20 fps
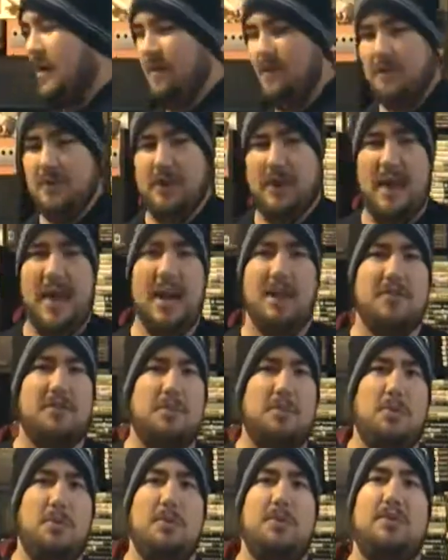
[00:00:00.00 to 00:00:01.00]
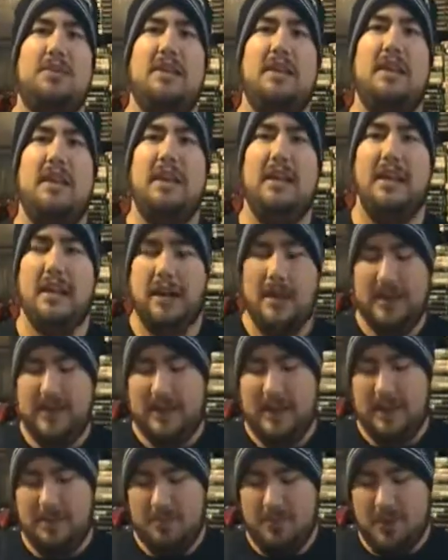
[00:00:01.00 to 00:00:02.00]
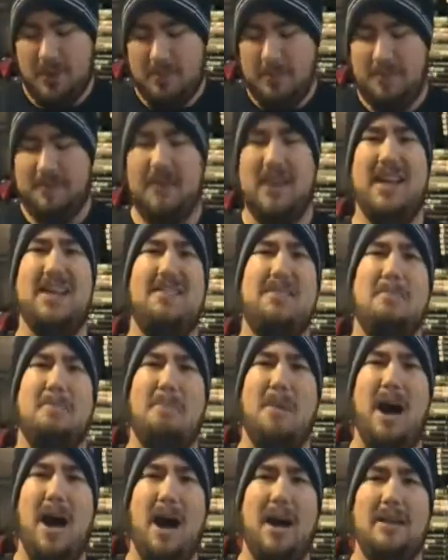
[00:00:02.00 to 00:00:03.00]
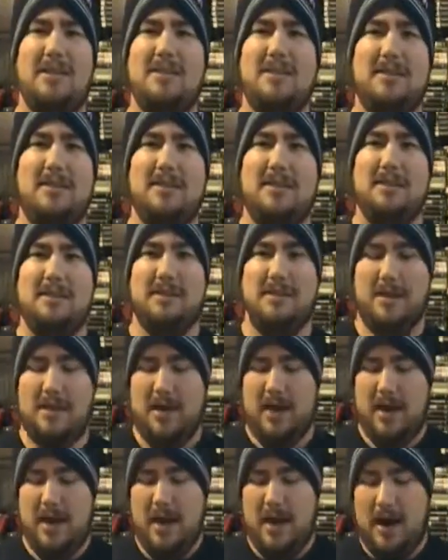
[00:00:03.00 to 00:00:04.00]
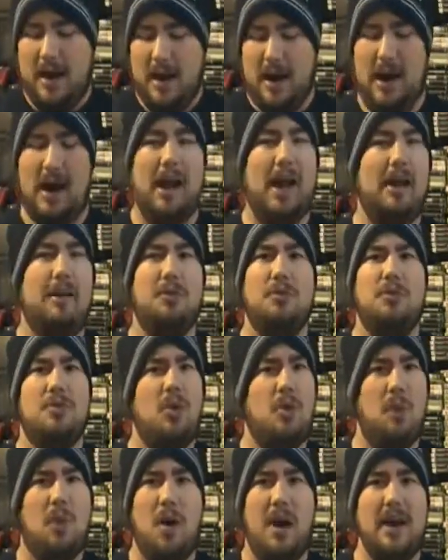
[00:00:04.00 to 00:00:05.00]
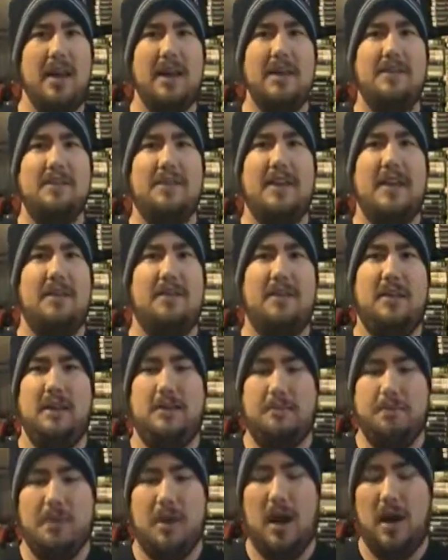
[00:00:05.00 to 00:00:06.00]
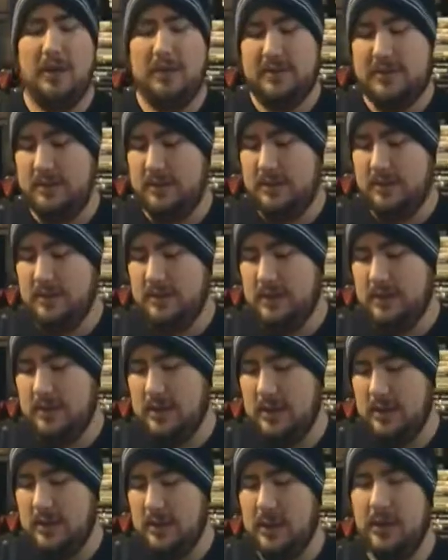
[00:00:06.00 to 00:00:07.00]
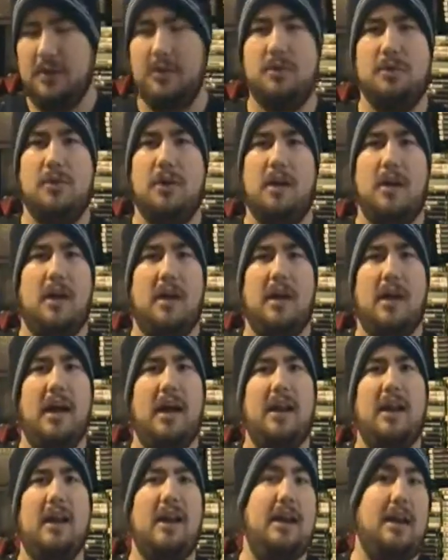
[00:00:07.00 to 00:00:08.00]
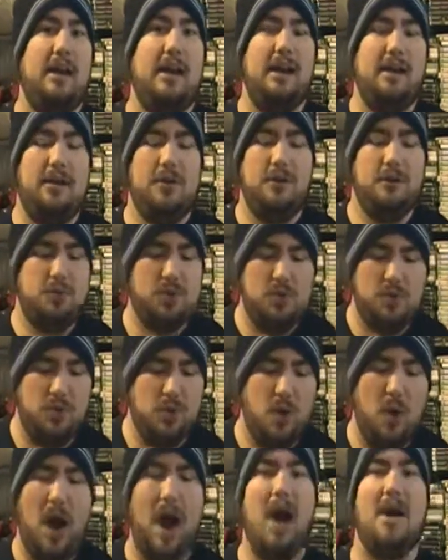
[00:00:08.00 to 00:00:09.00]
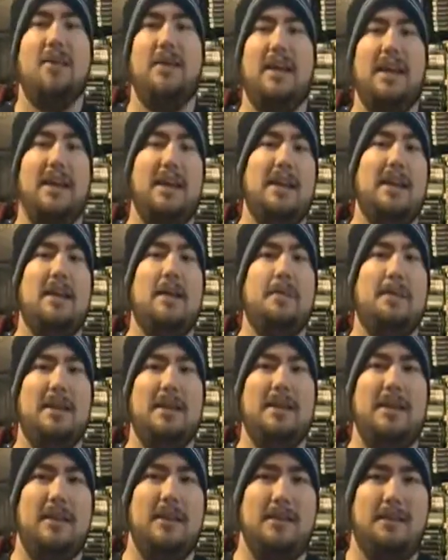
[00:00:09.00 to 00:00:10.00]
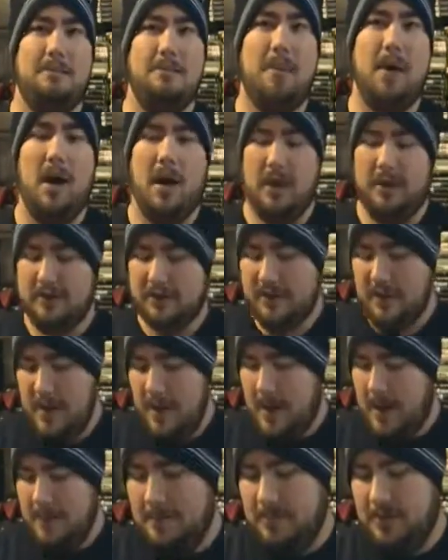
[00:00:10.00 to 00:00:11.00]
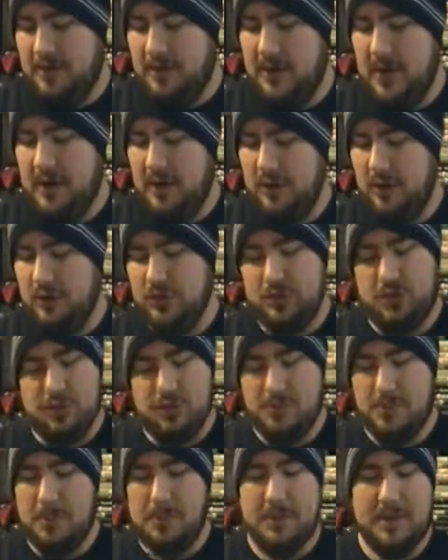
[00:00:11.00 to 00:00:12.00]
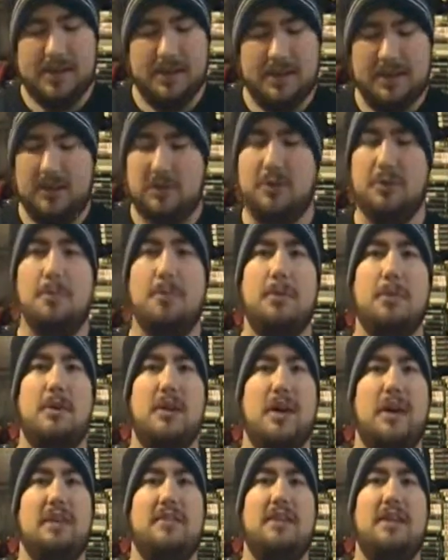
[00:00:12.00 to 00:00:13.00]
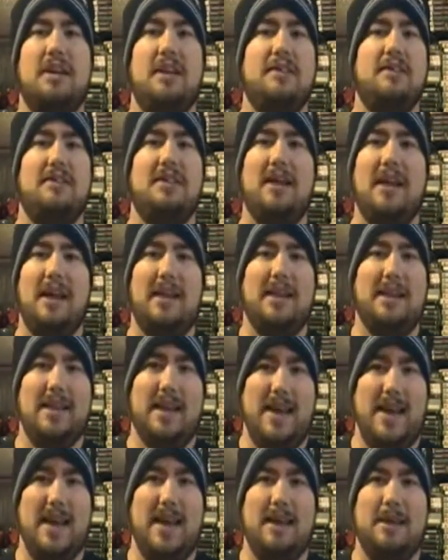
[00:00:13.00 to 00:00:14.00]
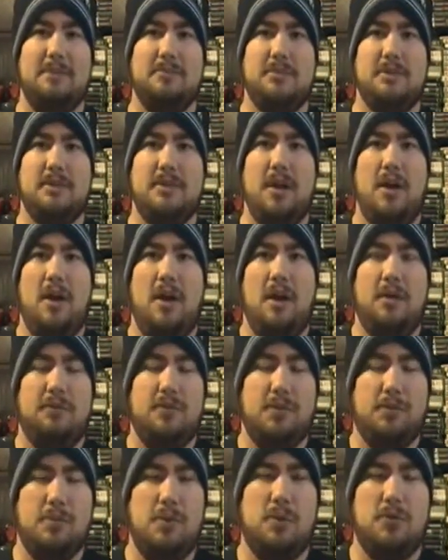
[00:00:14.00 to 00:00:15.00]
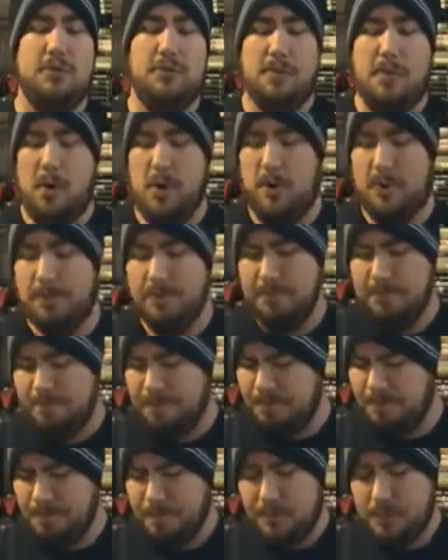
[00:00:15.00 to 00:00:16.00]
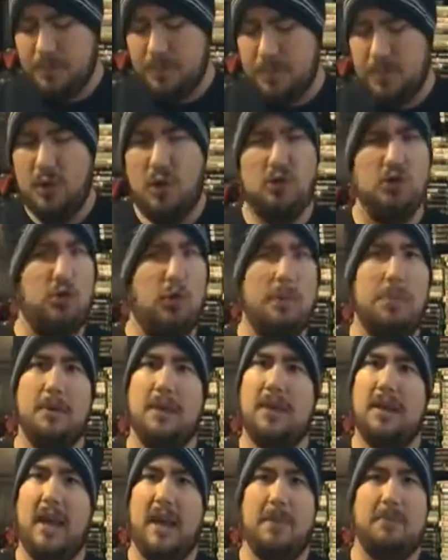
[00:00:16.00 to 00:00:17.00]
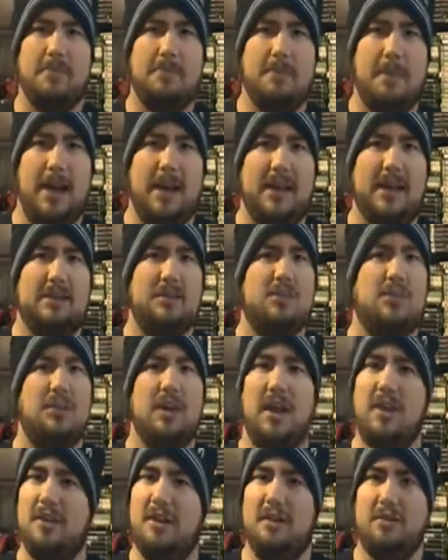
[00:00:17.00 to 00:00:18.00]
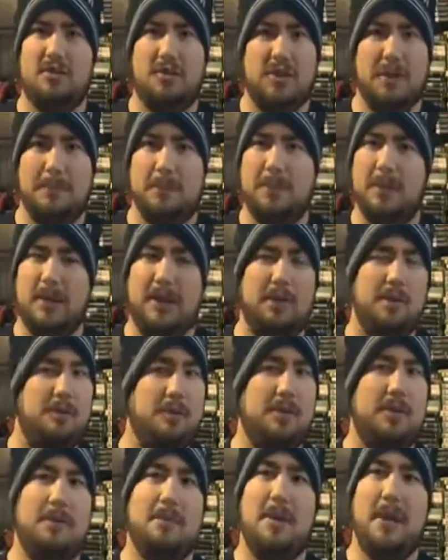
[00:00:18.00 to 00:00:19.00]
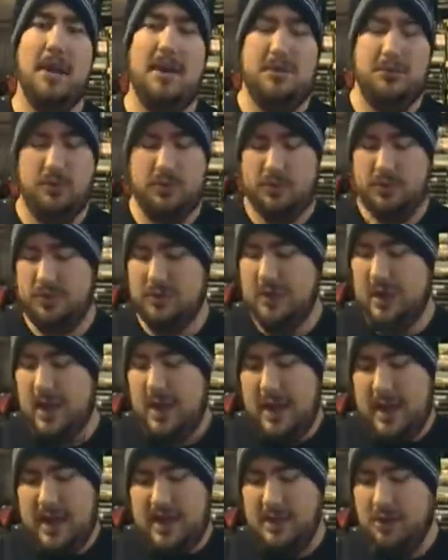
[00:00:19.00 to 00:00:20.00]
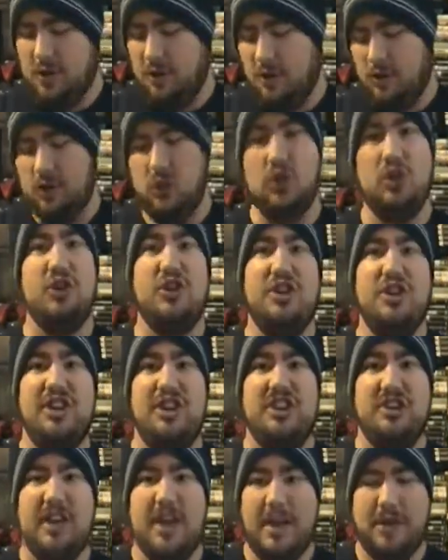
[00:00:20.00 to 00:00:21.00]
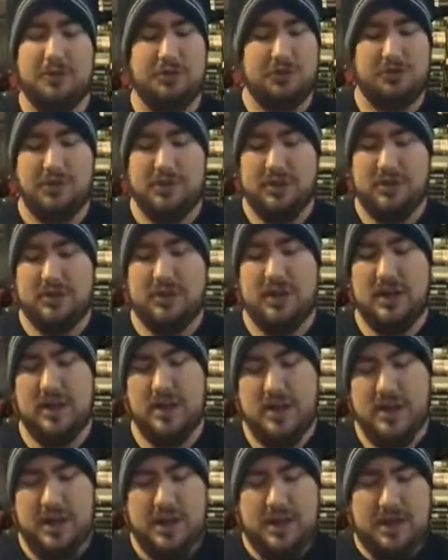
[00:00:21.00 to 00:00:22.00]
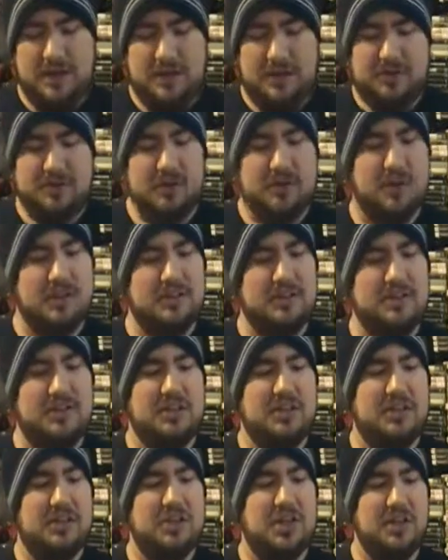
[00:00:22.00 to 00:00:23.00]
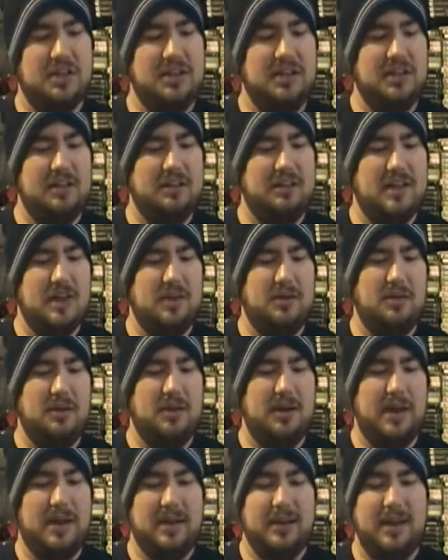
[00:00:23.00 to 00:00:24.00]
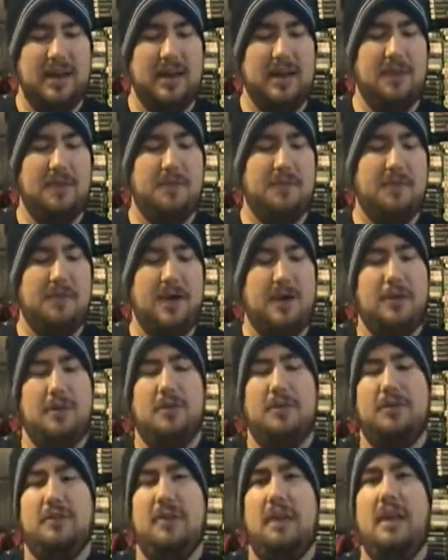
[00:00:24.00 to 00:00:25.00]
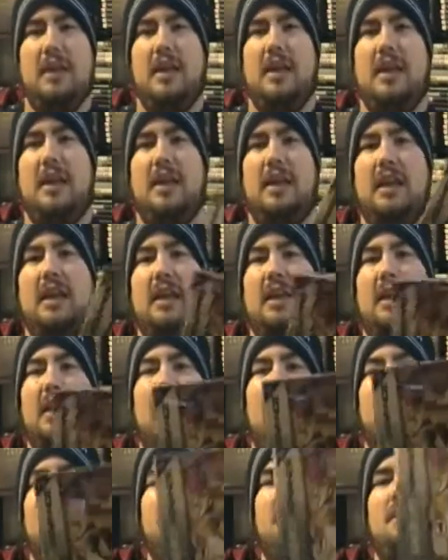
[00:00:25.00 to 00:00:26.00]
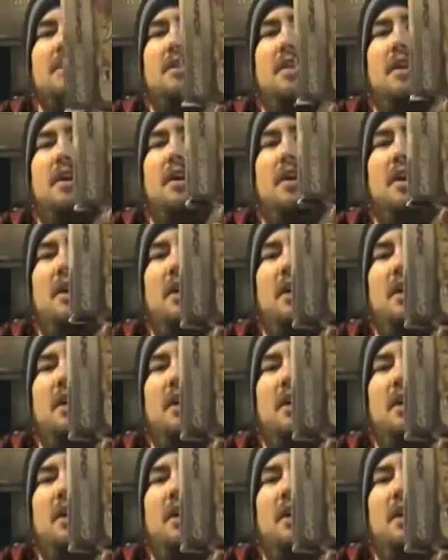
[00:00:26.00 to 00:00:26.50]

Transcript: for last, was the GameCube Advance boxes. I don't know why I saved these boxes. I don't know how they ended up in this box, but they are super minty, super nice, and I still had the games for the most part. So I put the games back in. So now these are complete with their manuals and their little goodie extras. So let's check these out. We got King of Fighters EX,